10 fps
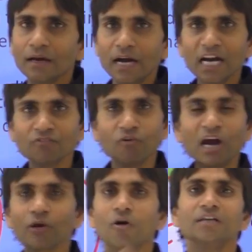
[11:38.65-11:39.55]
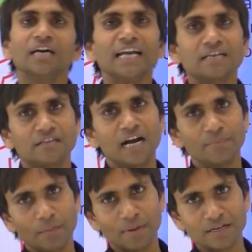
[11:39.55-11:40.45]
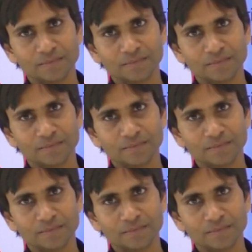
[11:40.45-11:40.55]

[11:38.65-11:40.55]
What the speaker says: and boycott the Naxalite people.